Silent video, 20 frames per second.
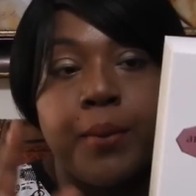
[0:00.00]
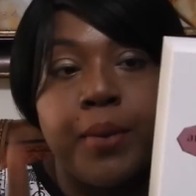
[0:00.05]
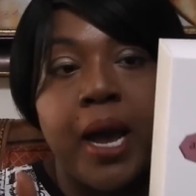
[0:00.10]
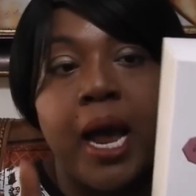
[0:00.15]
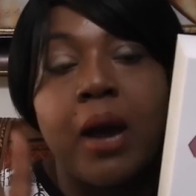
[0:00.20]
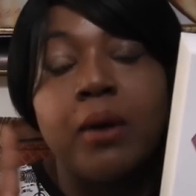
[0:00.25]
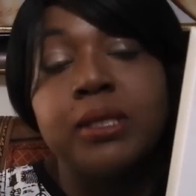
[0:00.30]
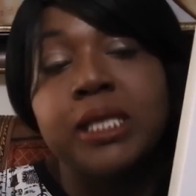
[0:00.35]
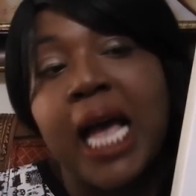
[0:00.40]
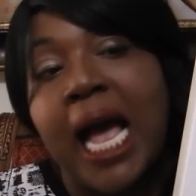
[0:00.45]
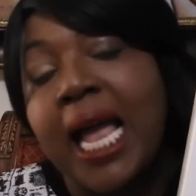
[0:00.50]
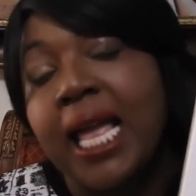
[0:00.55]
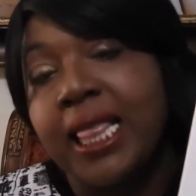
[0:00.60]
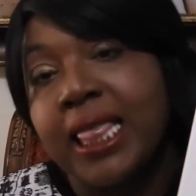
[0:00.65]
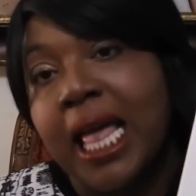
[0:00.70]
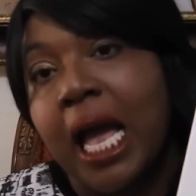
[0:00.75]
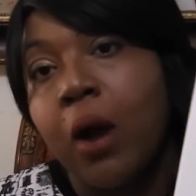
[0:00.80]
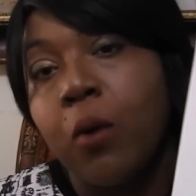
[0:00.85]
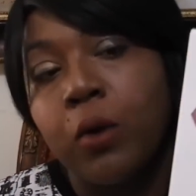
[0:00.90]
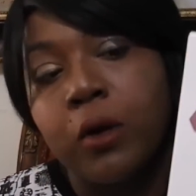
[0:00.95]
But I was
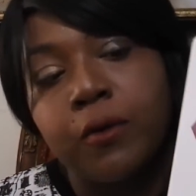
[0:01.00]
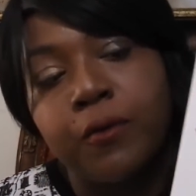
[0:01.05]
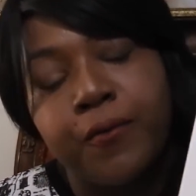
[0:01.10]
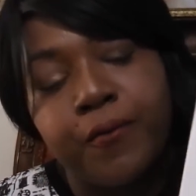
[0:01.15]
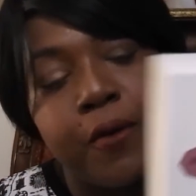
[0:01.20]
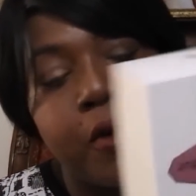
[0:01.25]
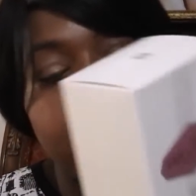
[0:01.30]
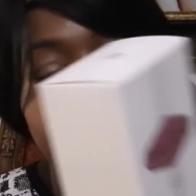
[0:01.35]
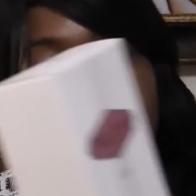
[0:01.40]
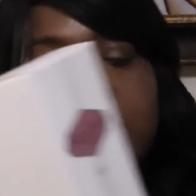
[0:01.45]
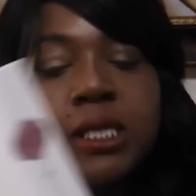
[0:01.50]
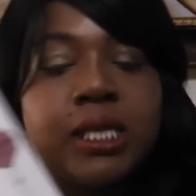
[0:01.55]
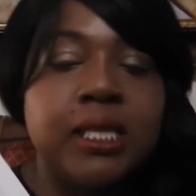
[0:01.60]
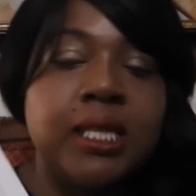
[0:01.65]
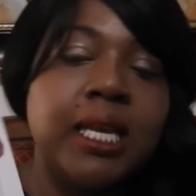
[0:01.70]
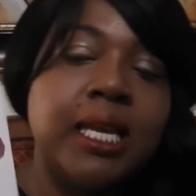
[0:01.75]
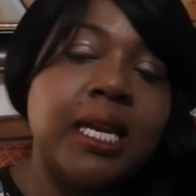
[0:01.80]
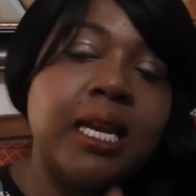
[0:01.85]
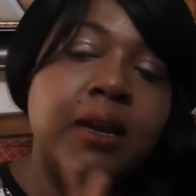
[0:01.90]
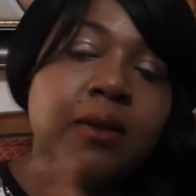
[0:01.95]
eyeing that one first,
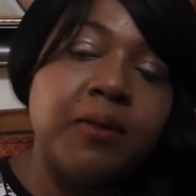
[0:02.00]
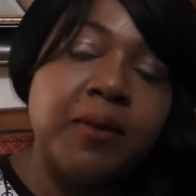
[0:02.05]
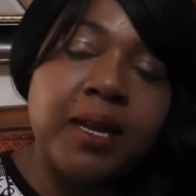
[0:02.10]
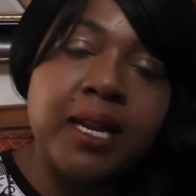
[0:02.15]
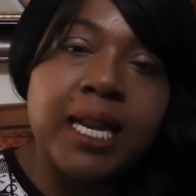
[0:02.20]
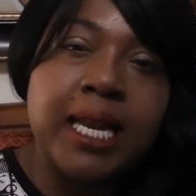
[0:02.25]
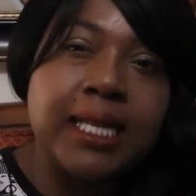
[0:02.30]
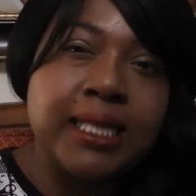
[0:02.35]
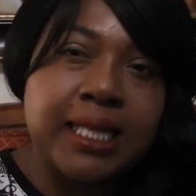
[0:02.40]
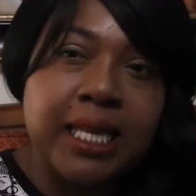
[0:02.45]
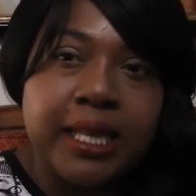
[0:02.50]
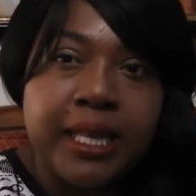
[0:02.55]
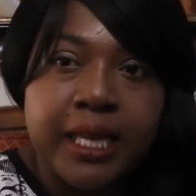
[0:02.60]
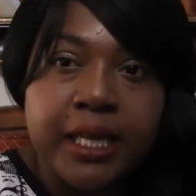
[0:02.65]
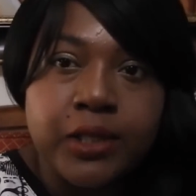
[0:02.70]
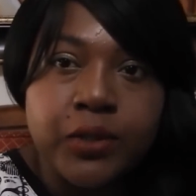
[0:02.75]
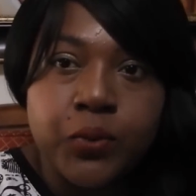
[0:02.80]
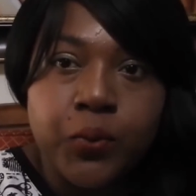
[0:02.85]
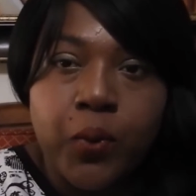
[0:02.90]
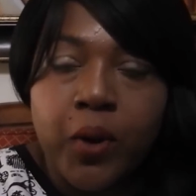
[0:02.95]
and then I realized
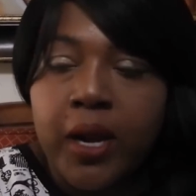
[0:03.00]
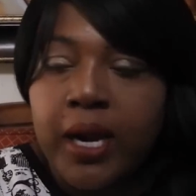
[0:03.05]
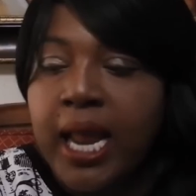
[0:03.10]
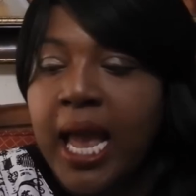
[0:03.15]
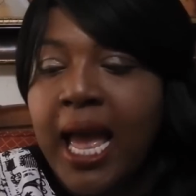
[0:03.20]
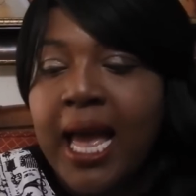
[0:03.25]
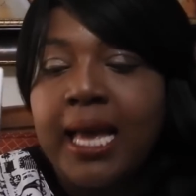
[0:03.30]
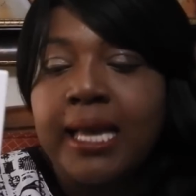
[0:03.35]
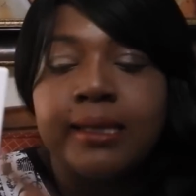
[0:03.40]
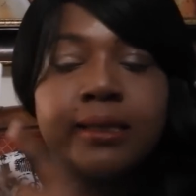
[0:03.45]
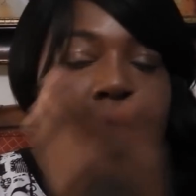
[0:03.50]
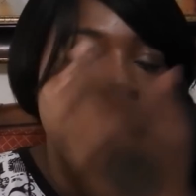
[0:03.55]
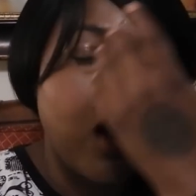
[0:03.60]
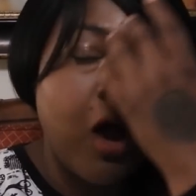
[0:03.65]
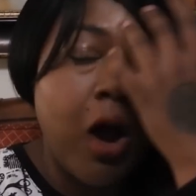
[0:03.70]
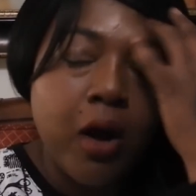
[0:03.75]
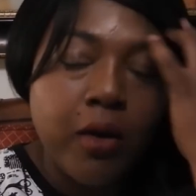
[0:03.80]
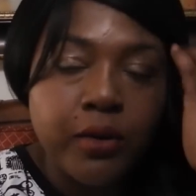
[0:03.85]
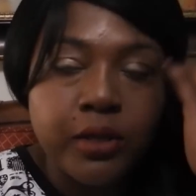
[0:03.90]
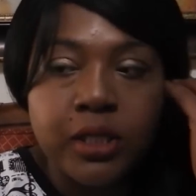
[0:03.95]
that this one has
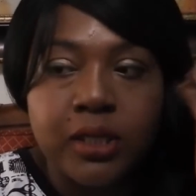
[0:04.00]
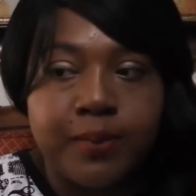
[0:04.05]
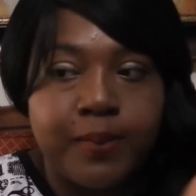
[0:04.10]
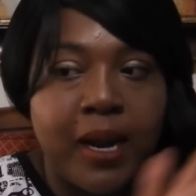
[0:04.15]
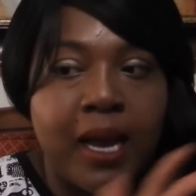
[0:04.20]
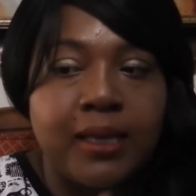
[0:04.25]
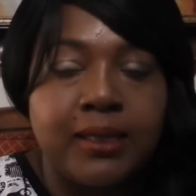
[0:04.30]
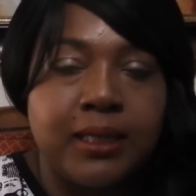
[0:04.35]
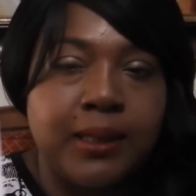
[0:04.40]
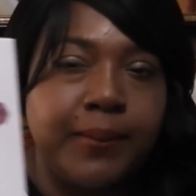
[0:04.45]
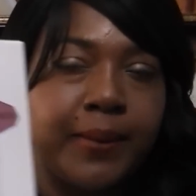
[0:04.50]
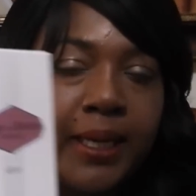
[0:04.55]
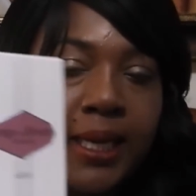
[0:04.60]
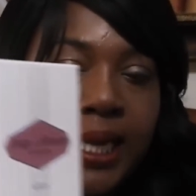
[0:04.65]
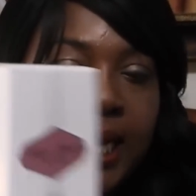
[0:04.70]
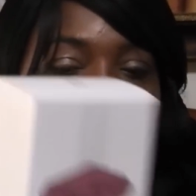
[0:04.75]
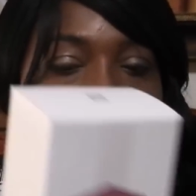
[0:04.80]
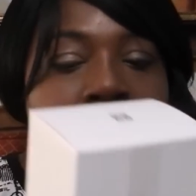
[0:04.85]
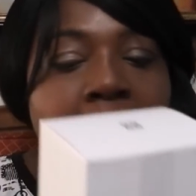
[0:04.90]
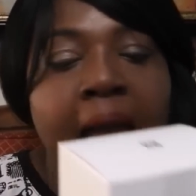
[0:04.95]
the orange blossom
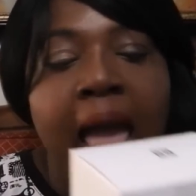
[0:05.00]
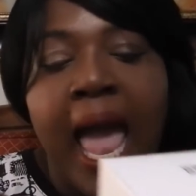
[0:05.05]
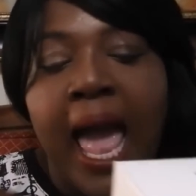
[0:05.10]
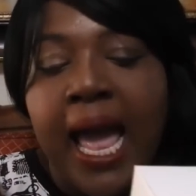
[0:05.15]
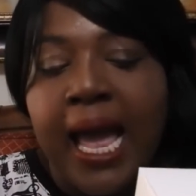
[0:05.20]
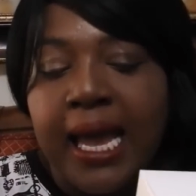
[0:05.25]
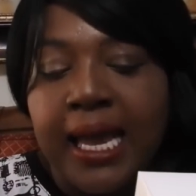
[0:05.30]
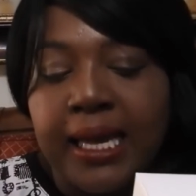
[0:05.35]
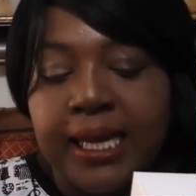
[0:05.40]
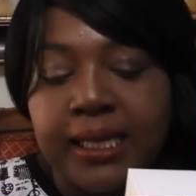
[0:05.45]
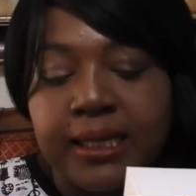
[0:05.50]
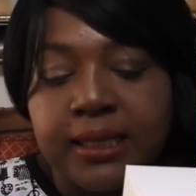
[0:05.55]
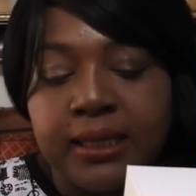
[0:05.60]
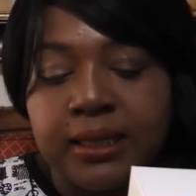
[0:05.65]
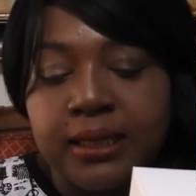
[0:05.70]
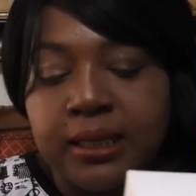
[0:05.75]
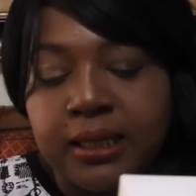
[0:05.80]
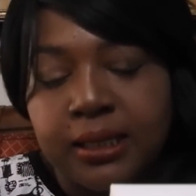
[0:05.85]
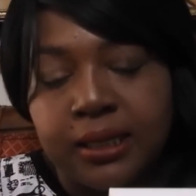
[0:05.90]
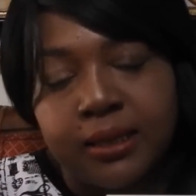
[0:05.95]
in it.
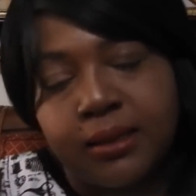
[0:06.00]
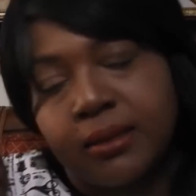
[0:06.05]
And